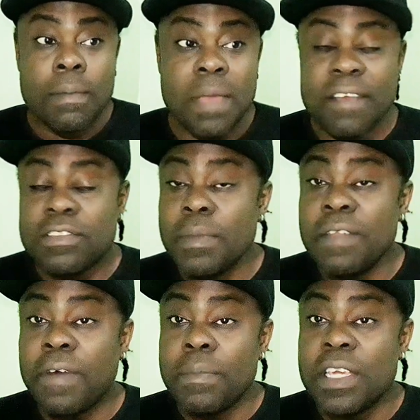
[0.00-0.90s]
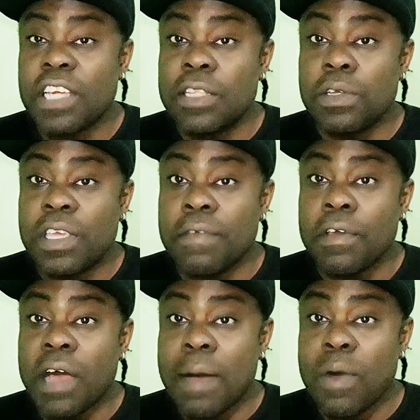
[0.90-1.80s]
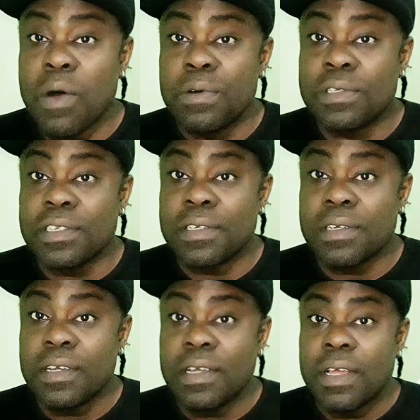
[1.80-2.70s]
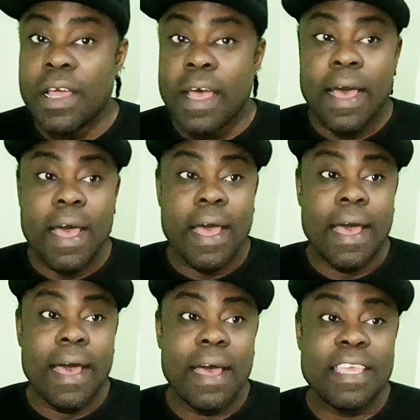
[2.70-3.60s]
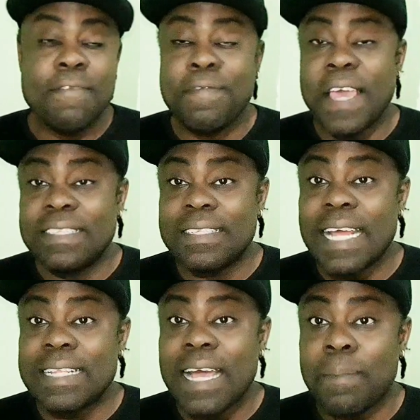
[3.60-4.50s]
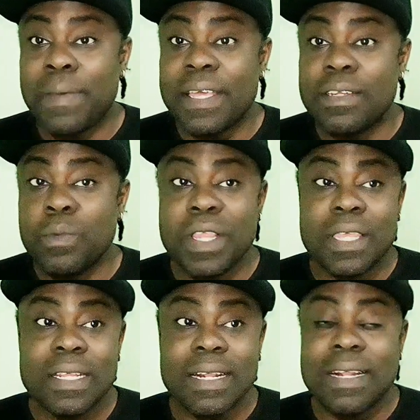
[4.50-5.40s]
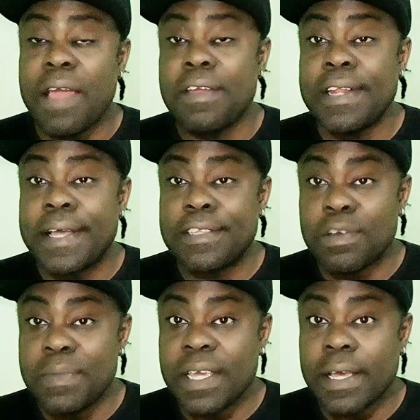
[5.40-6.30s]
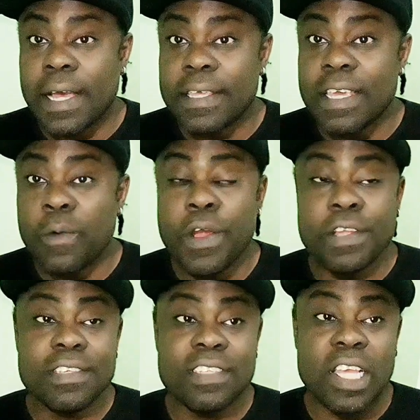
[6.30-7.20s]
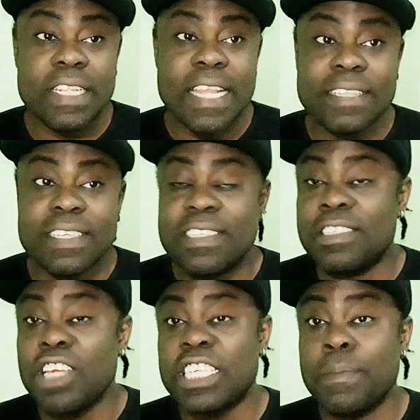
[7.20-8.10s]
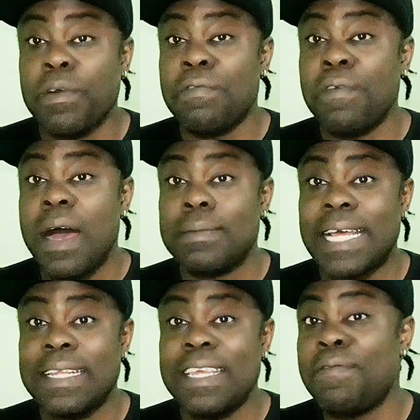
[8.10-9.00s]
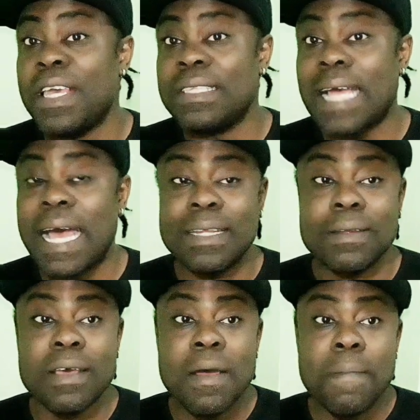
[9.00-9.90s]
me have some information to give you about event that happened within Clarendon, Jamaica. Yeah, where it is said that Jashii performed at the event and